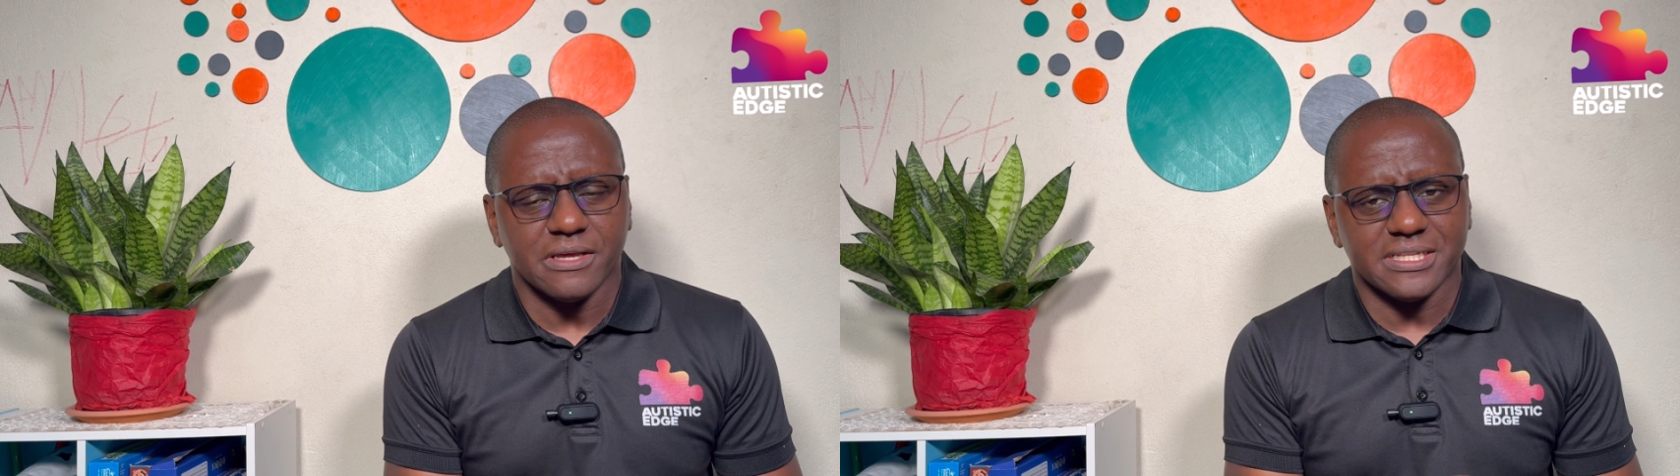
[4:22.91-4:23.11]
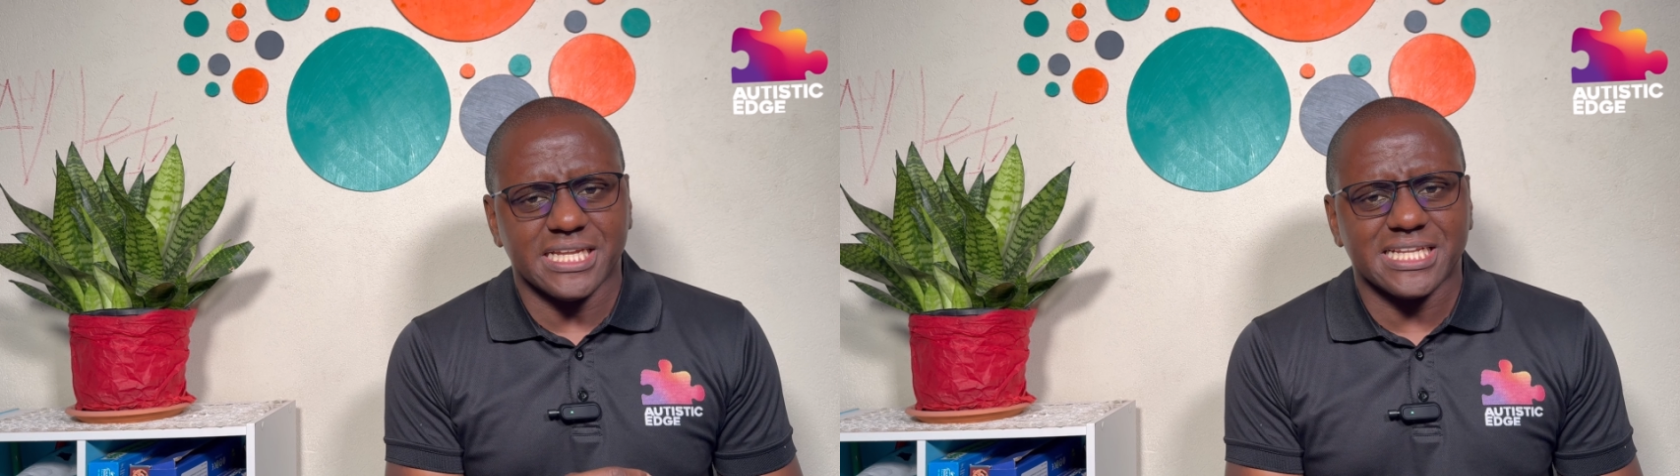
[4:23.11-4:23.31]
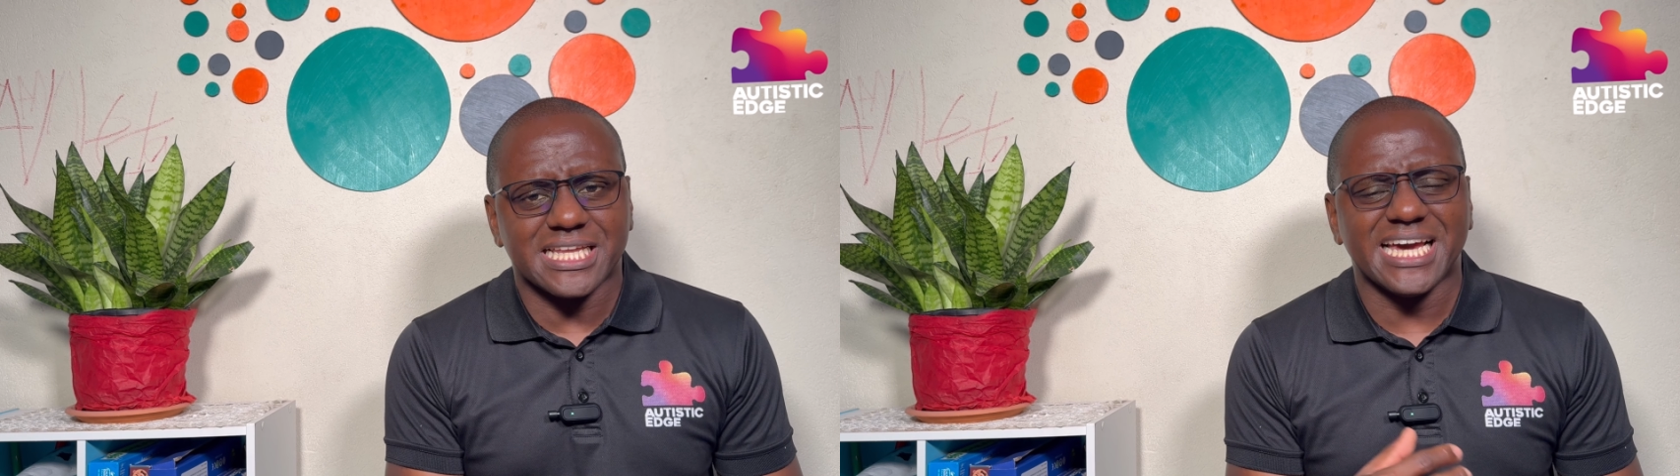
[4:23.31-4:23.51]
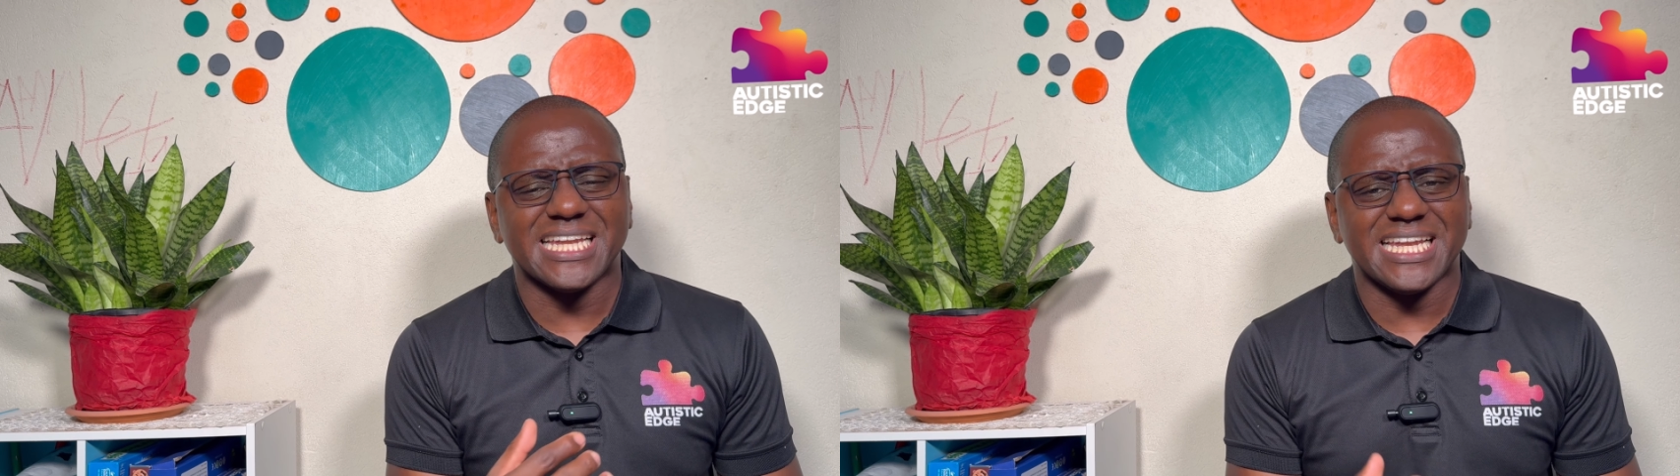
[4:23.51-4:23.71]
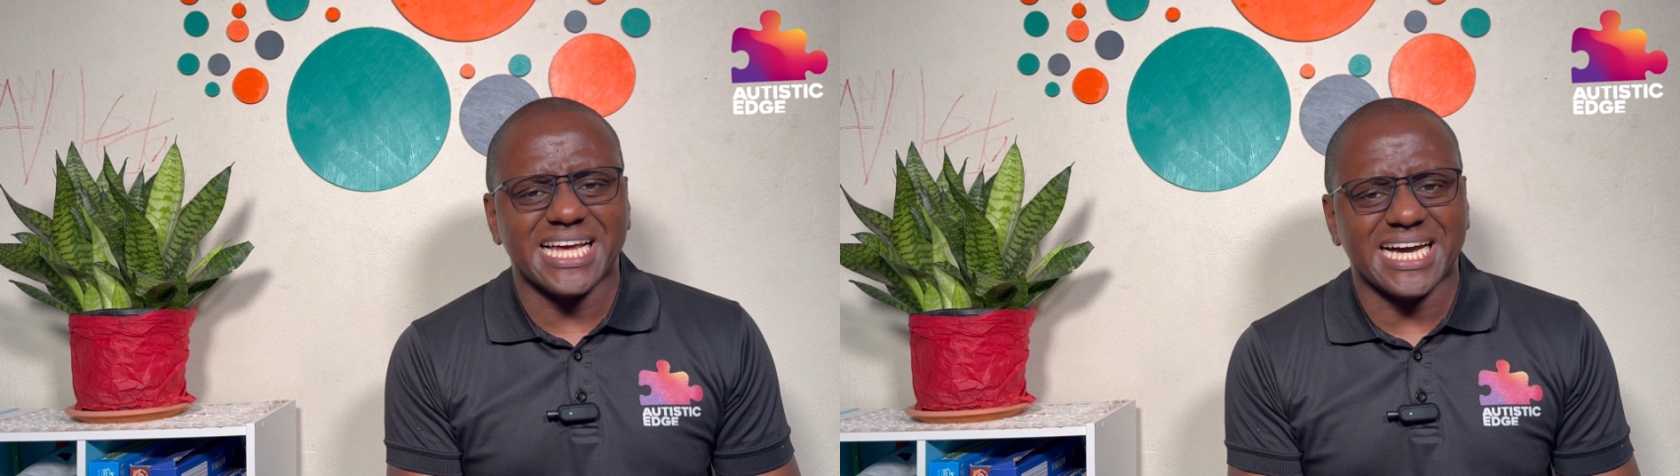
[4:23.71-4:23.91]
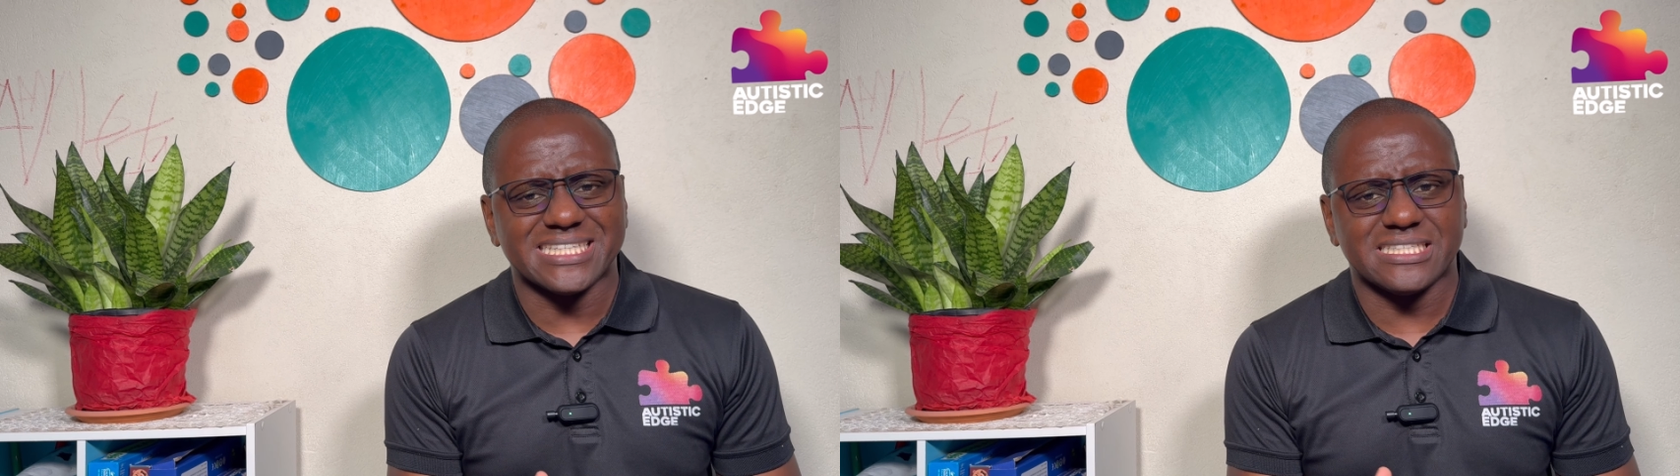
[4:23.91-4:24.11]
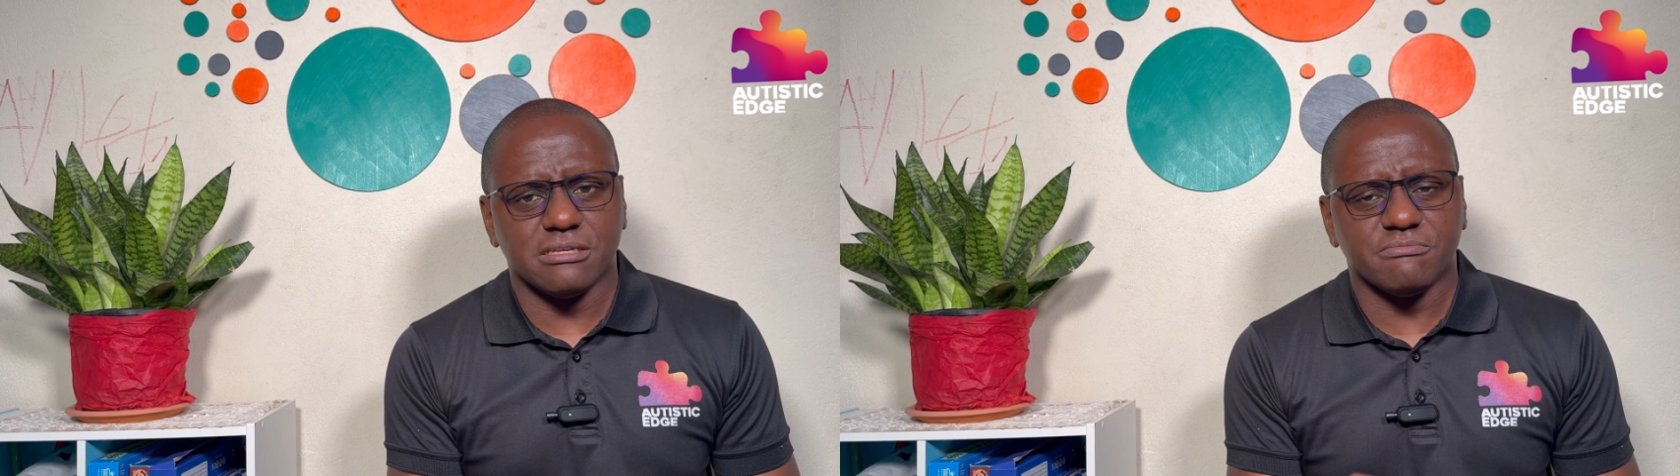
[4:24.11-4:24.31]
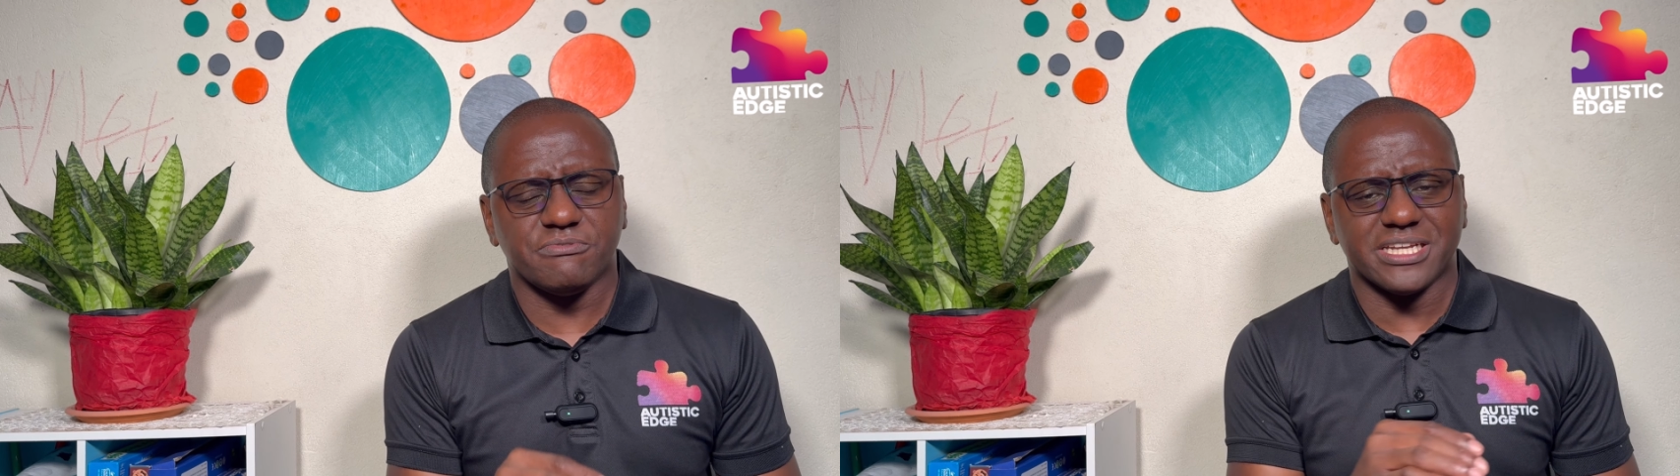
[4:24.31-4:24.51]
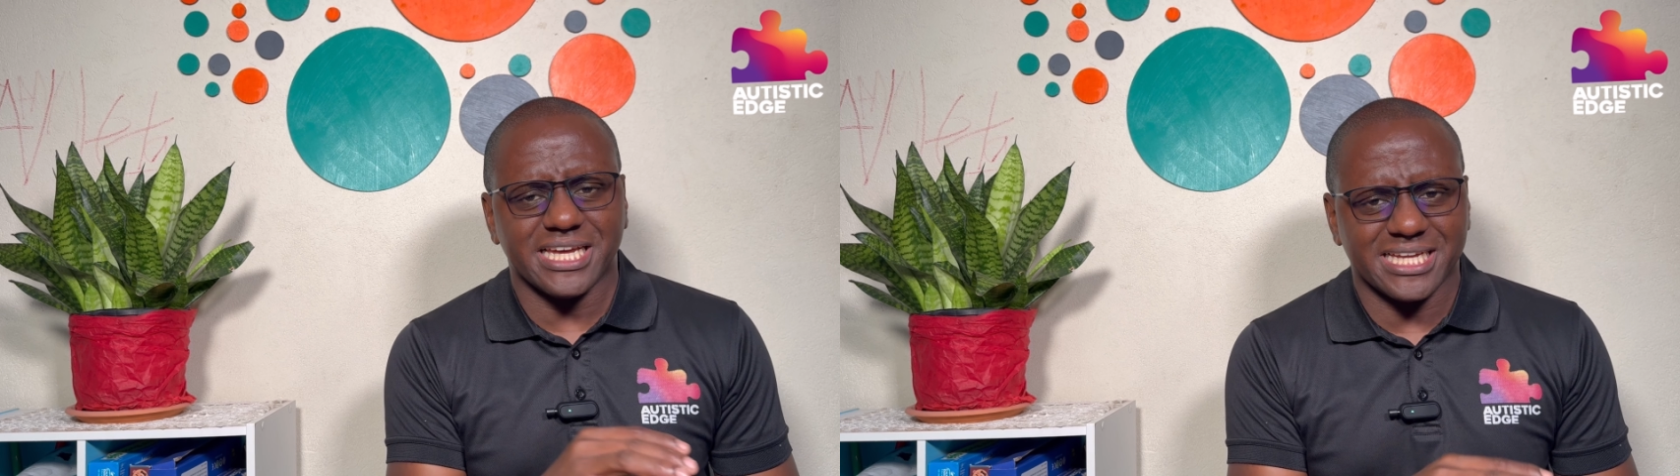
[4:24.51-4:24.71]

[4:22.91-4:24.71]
then it can last him for the